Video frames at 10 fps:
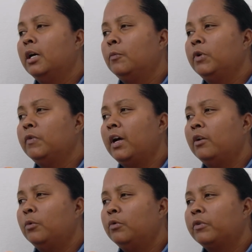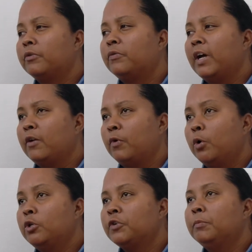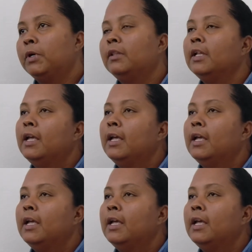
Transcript: we've had over 500, but